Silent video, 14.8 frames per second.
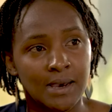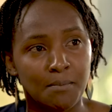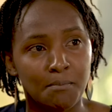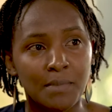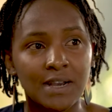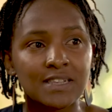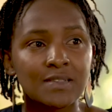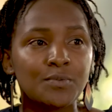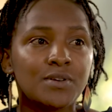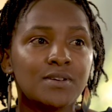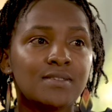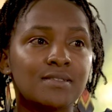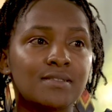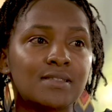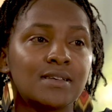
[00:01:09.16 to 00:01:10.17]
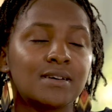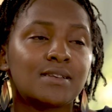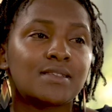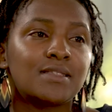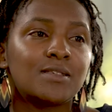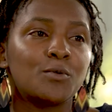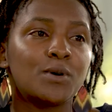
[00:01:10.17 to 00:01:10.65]
My experience is
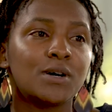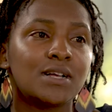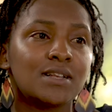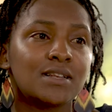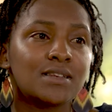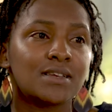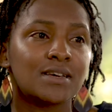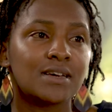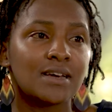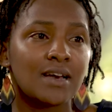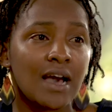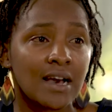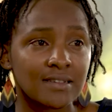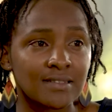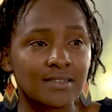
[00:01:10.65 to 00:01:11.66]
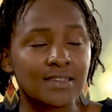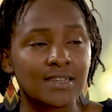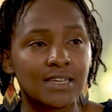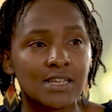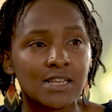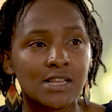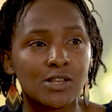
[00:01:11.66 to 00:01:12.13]
that the world has
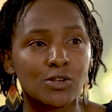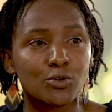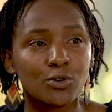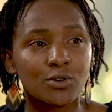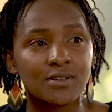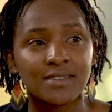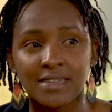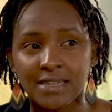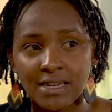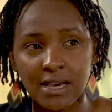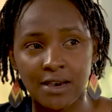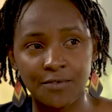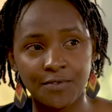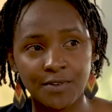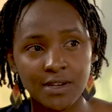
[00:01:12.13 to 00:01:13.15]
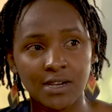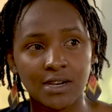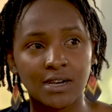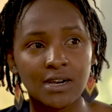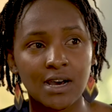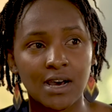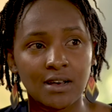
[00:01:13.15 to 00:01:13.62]
still not seen
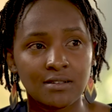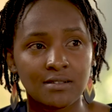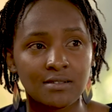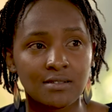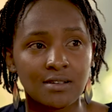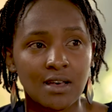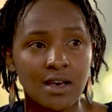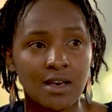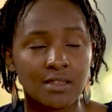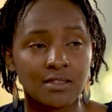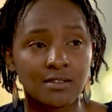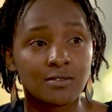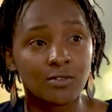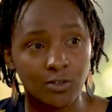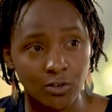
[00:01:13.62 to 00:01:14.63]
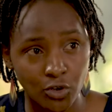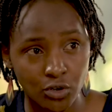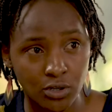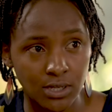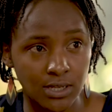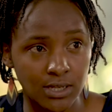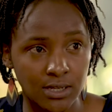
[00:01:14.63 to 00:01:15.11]
Africa as the
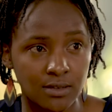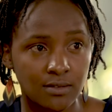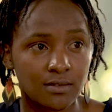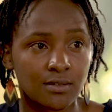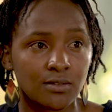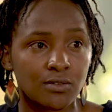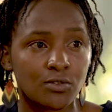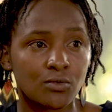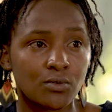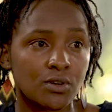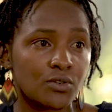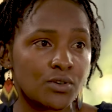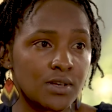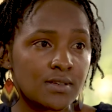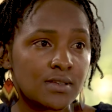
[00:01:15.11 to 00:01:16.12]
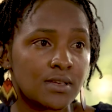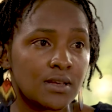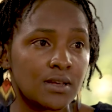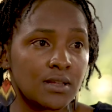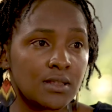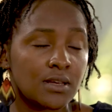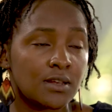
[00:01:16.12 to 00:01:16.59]
solution it is to
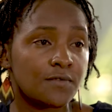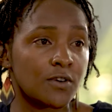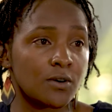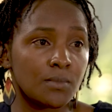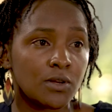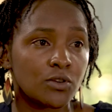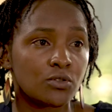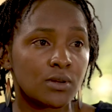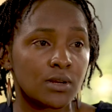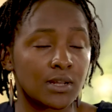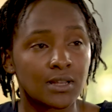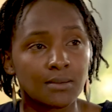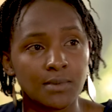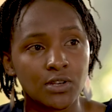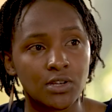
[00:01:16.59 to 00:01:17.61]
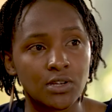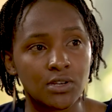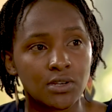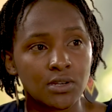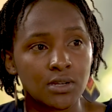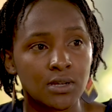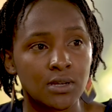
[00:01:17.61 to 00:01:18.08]
addressing the environmental and climate
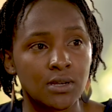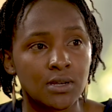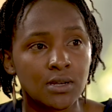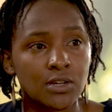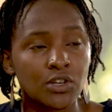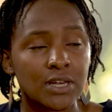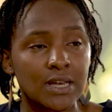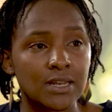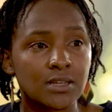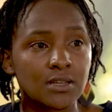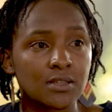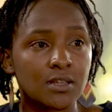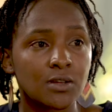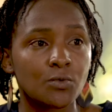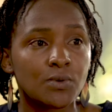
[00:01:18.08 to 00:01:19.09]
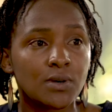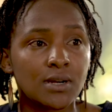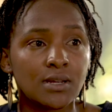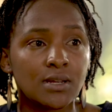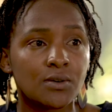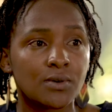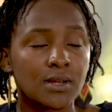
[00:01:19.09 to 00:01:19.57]
change challenge that we are
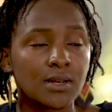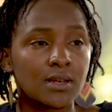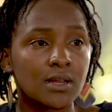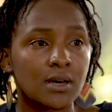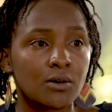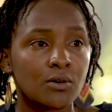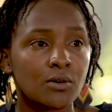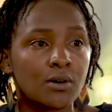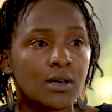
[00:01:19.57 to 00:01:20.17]
in right now.